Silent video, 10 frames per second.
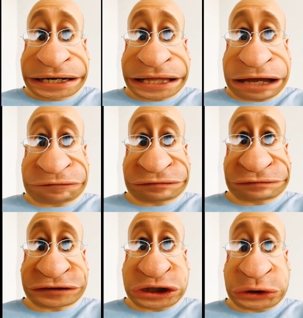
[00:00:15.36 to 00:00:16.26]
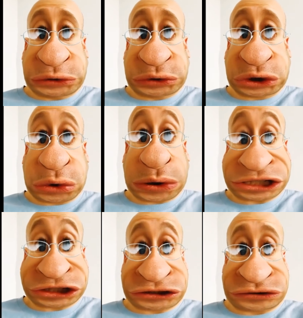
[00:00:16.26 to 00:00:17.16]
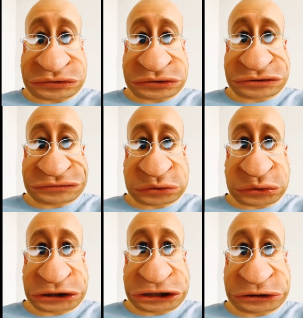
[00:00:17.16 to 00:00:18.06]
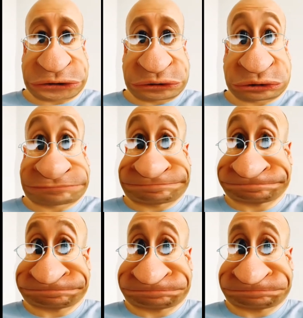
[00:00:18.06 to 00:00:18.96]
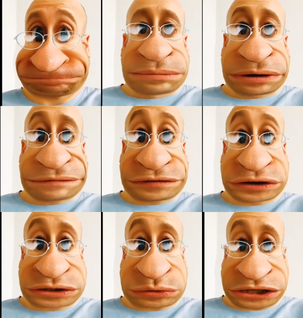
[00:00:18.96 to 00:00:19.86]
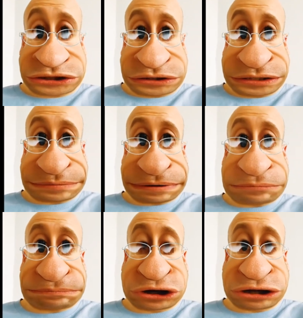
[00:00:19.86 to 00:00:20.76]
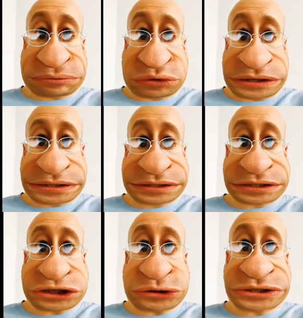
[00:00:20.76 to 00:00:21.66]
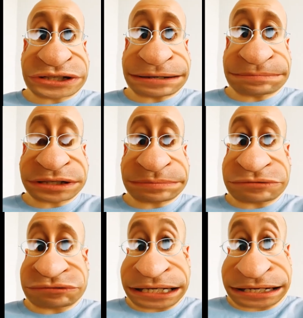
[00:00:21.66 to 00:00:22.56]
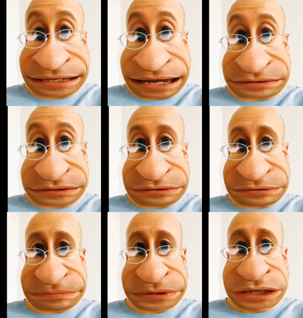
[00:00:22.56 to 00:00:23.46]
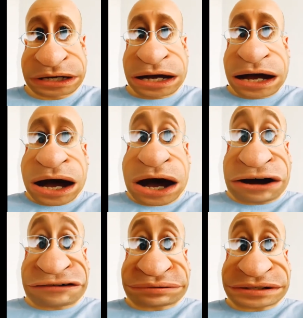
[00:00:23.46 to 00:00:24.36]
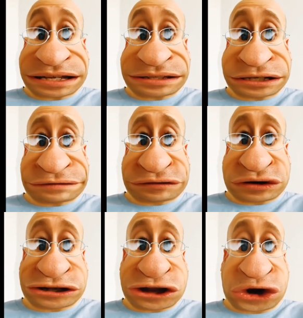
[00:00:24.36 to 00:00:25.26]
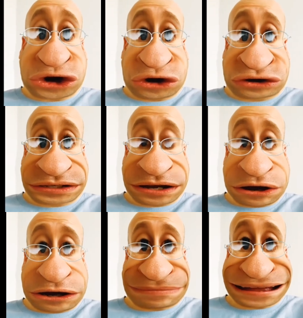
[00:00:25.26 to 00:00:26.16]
and I have a few questions for you. My first question is about bullet points. You seem to be really against them. I've presented for a long time